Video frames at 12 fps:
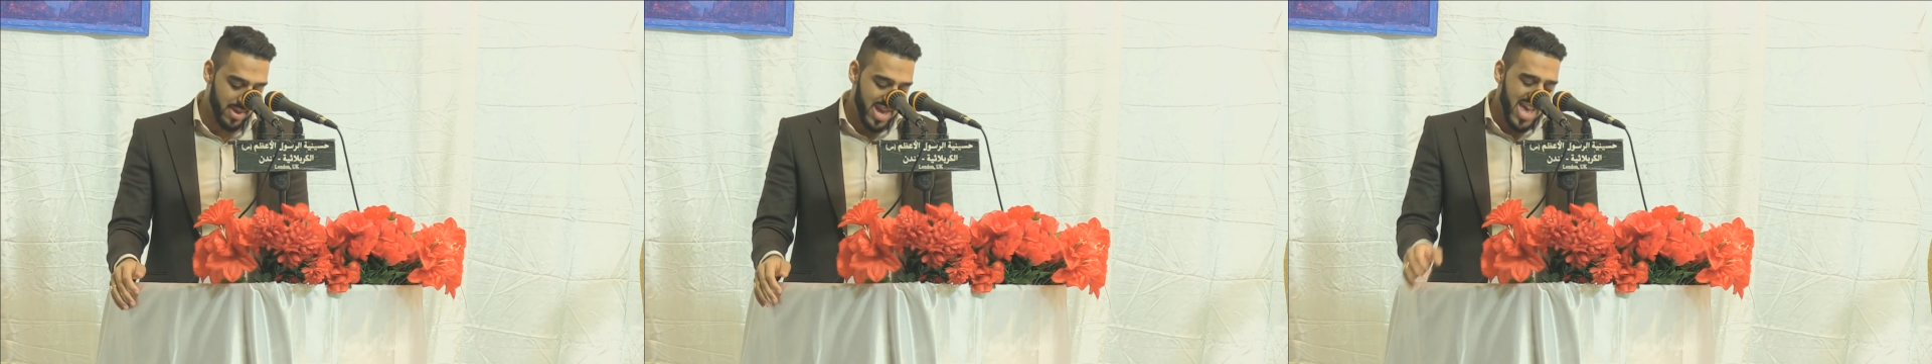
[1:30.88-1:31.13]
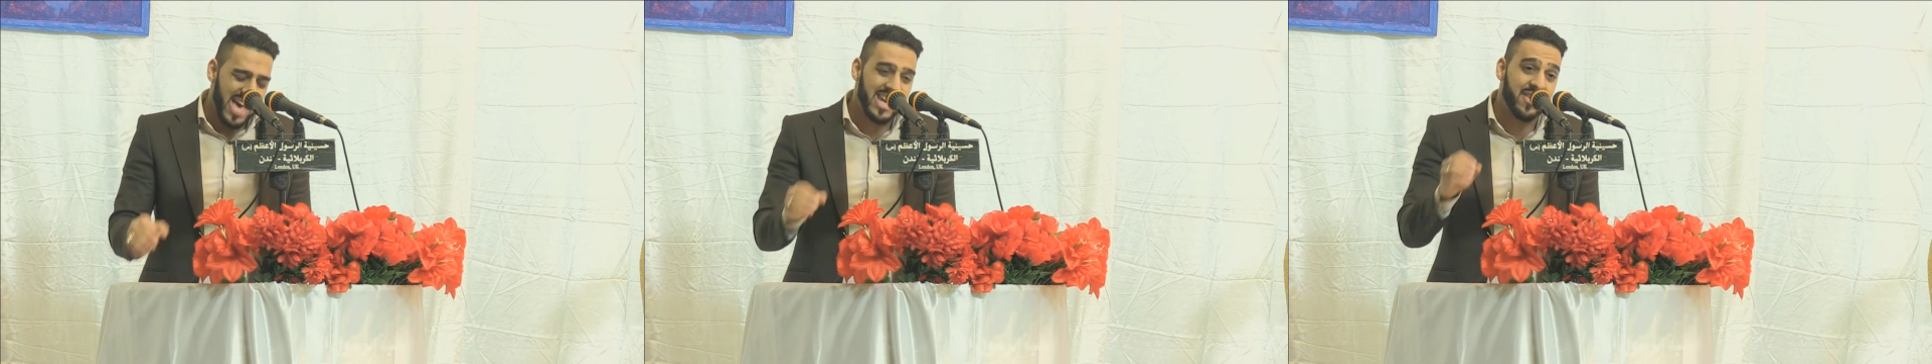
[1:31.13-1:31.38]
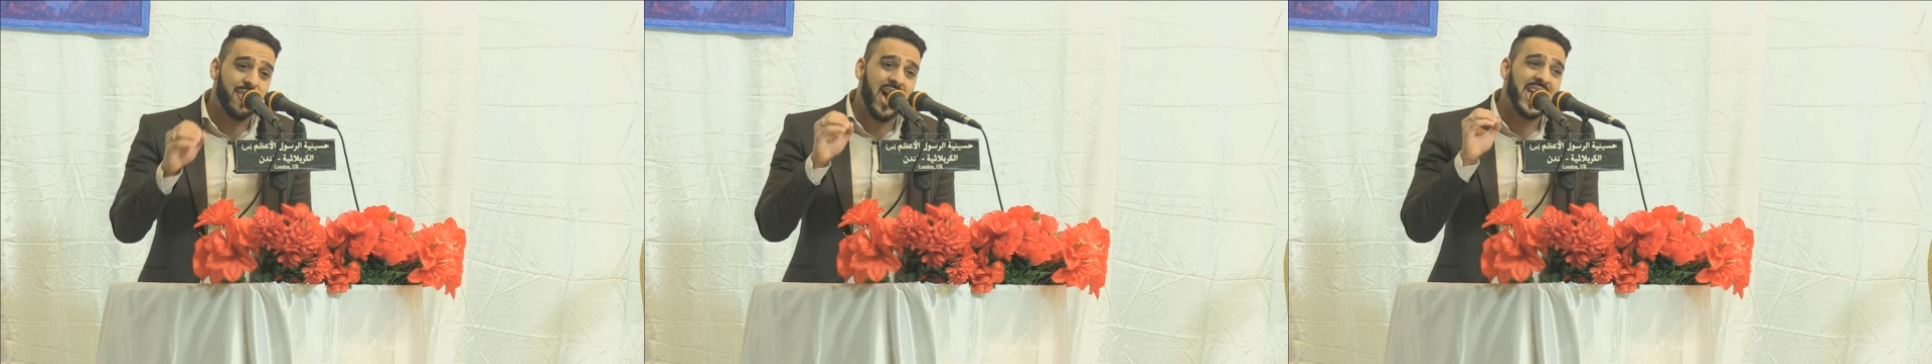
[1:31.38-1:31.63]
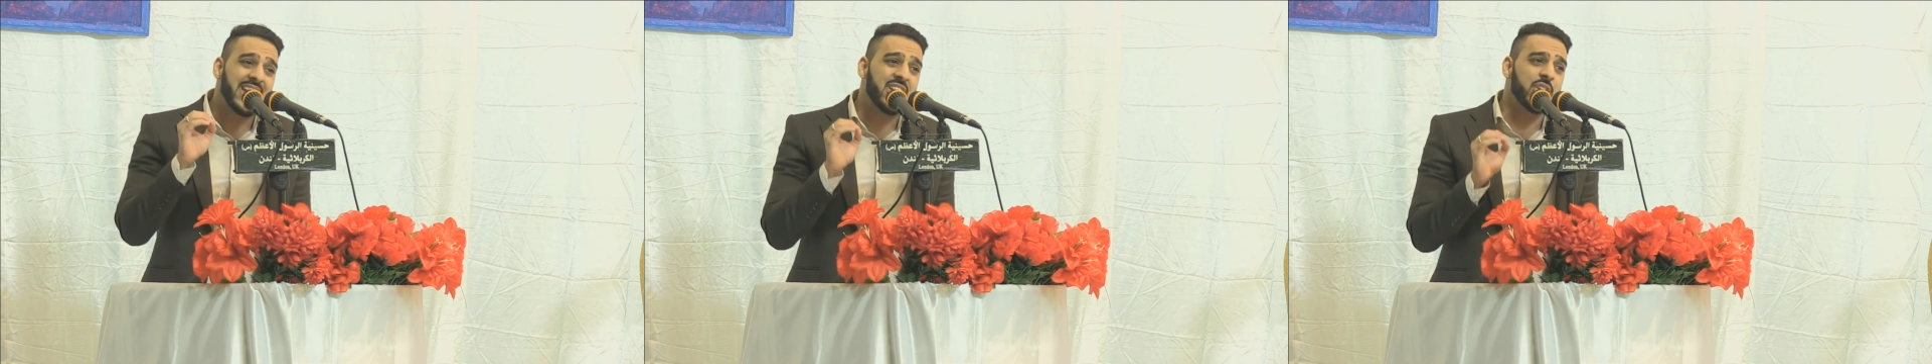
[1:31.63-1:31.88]
And if
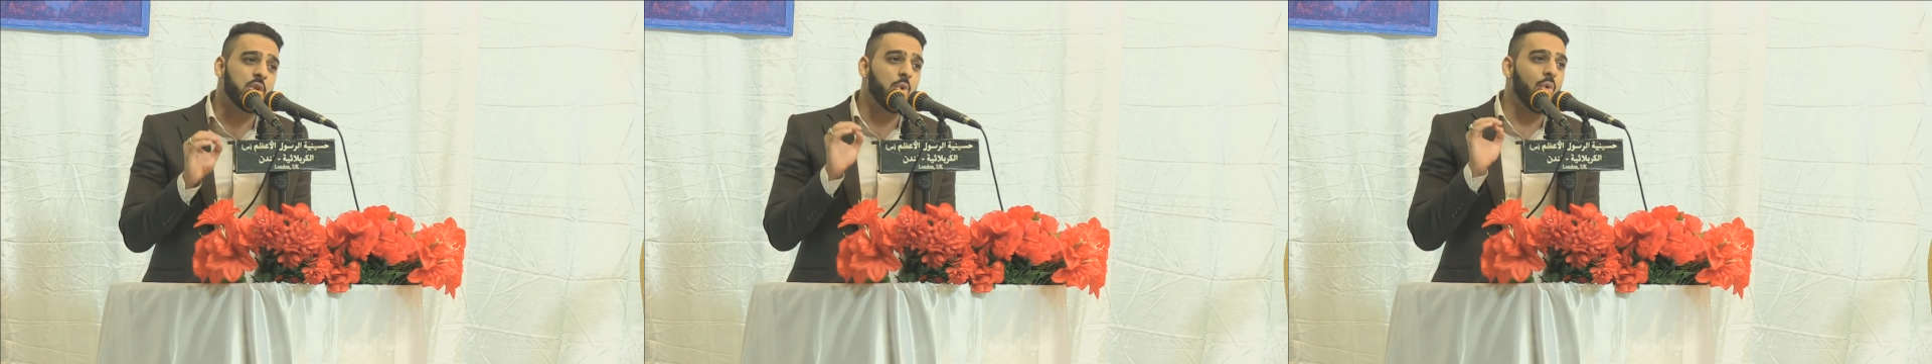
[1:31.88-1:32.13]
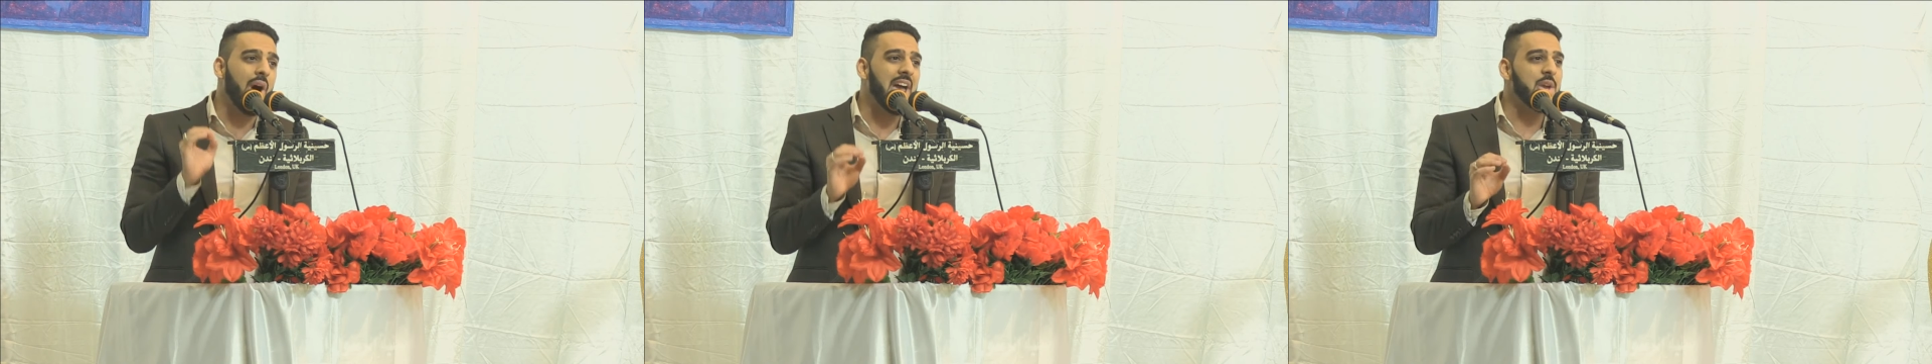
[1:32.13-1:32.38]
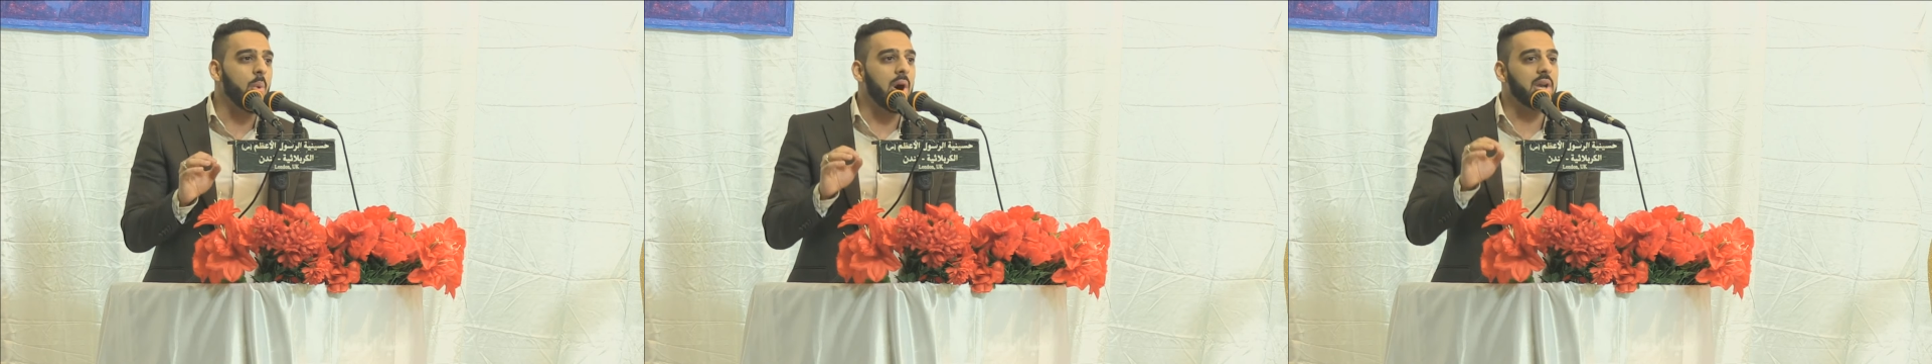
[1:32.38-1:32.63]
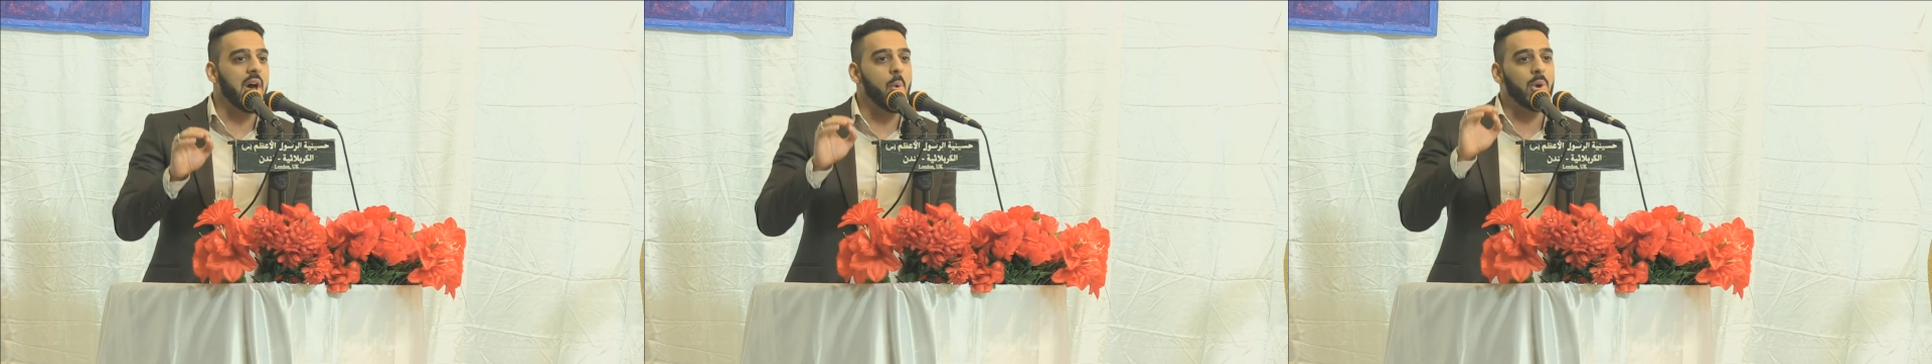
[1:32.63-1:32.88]
I could write
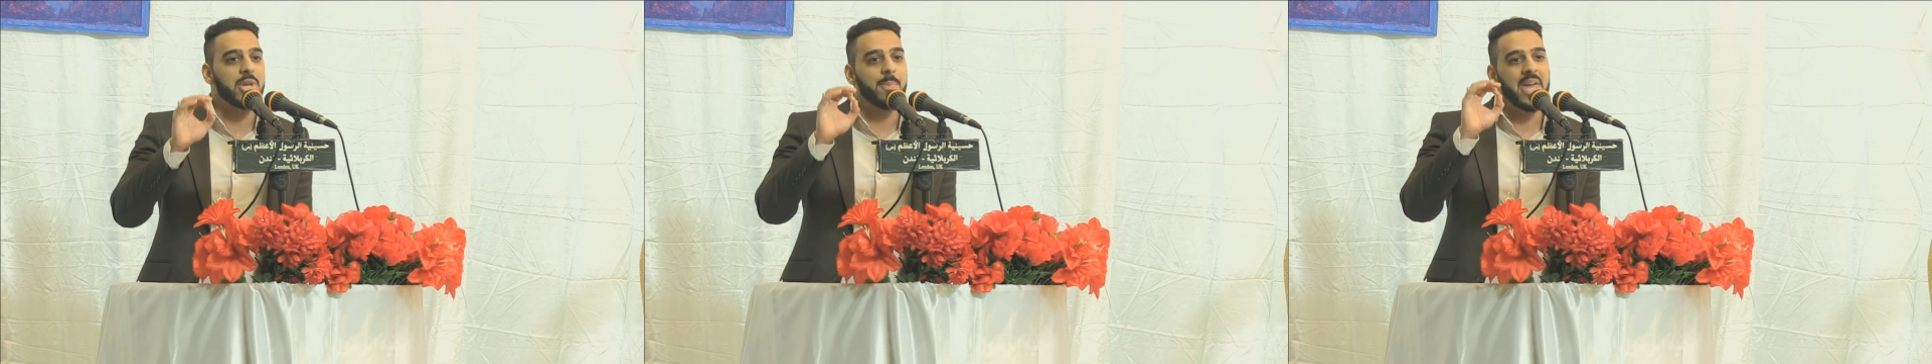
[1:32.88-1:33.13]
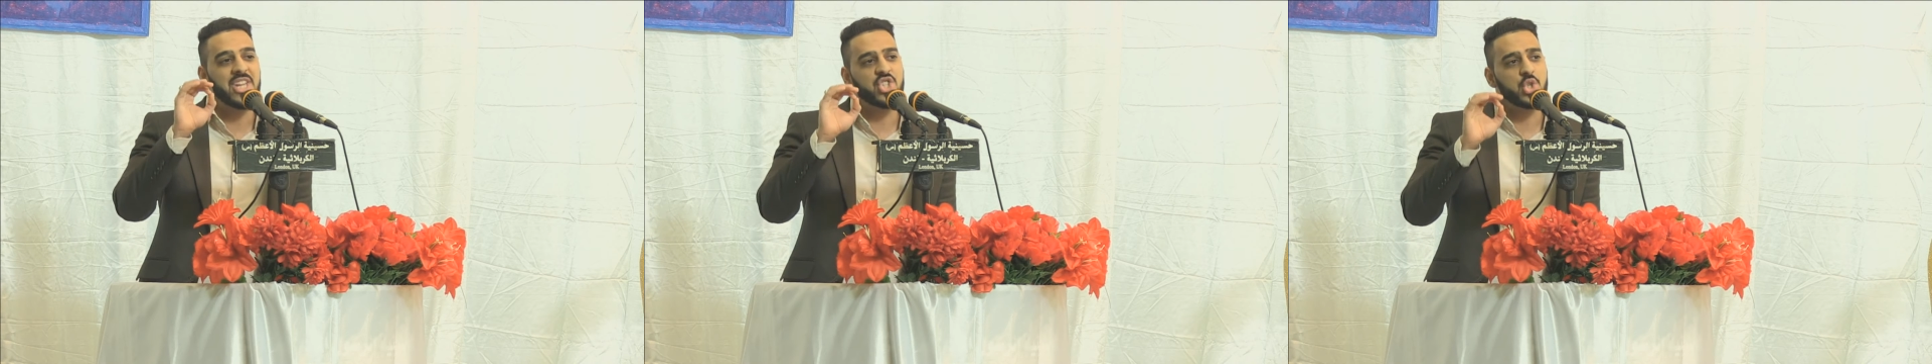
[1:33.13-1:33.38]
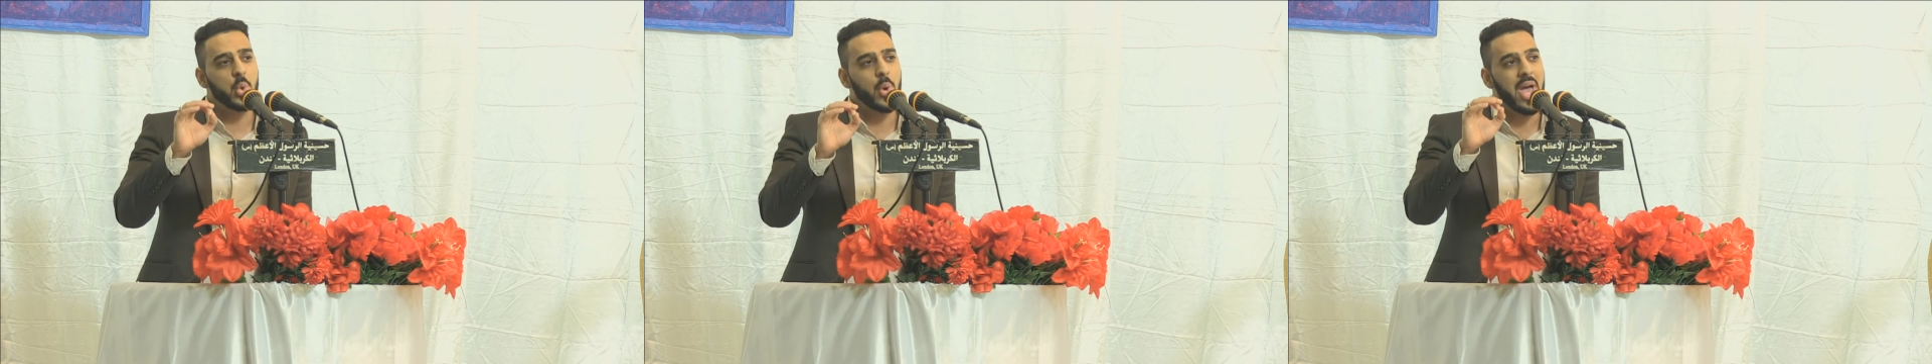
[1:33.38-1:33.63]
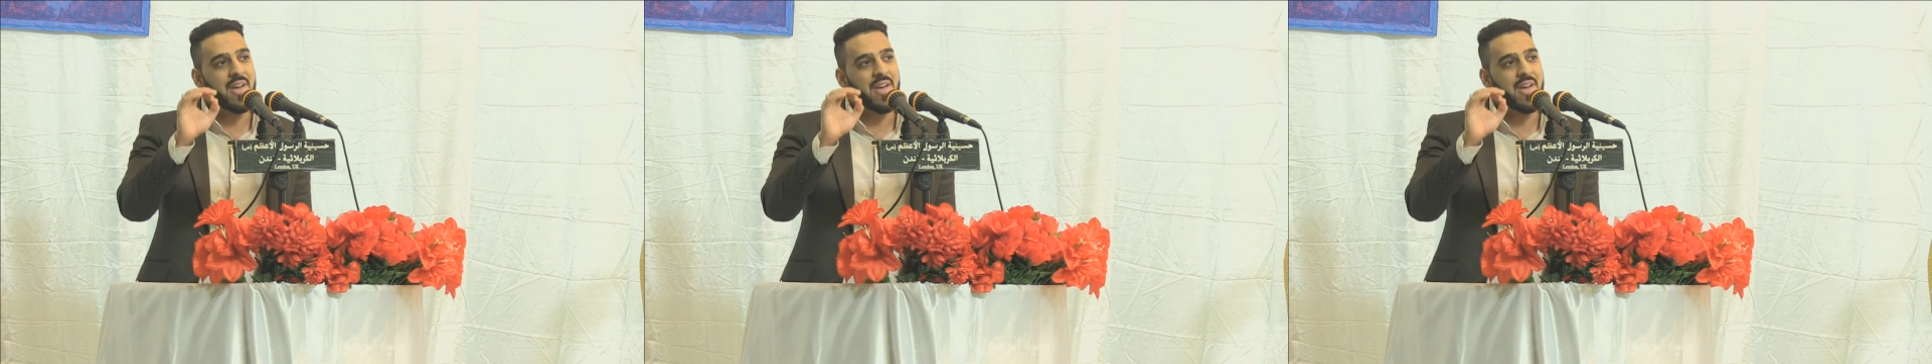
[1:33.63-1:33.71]
one, I would make sure